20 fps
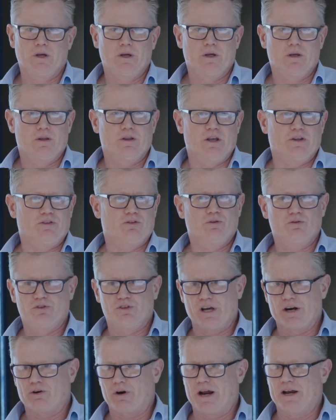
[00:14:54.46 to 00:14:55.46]
there's
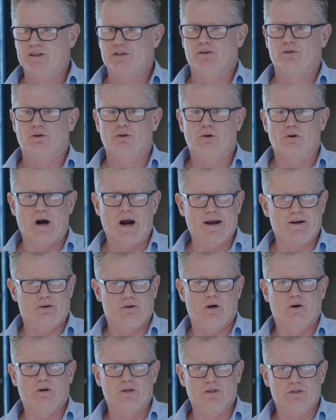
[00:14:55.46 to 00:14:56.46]
generational grape
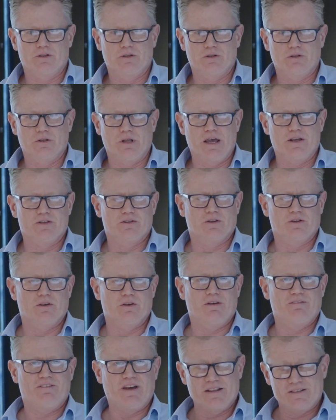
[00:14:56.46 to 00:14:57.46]
growers, there's
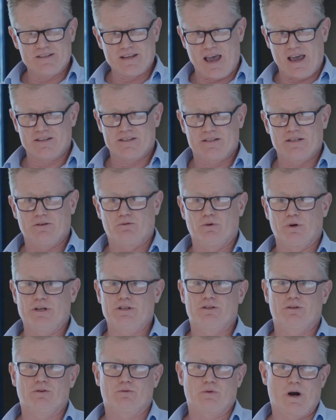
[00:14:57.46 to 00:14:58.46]
fantastic
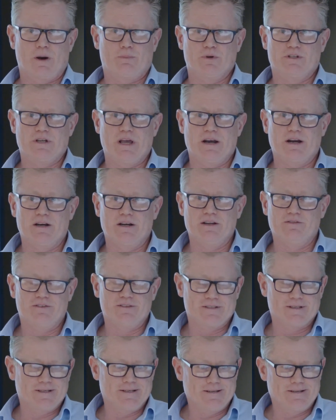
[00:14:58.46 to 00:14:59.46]
regional
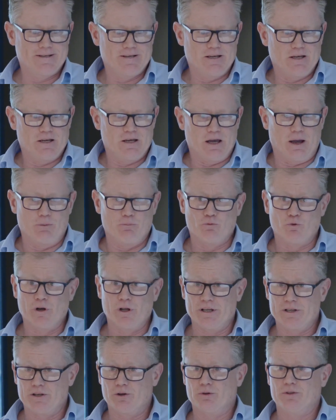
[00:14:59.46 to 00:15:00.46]
representatives,
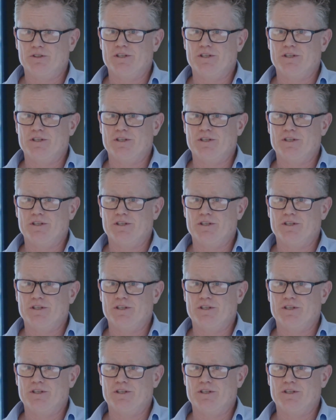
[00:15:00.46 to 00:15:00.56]
really good